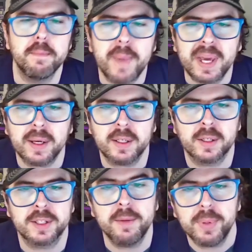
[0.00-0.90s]
It
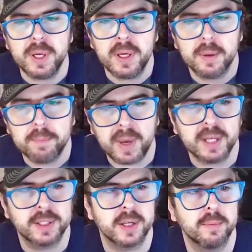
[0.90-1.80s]
simply
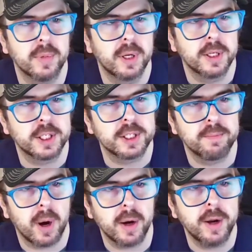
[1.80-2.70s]
makes them
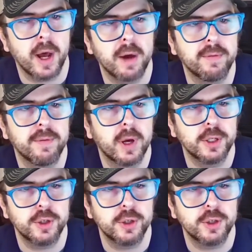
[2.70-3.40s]
smart enough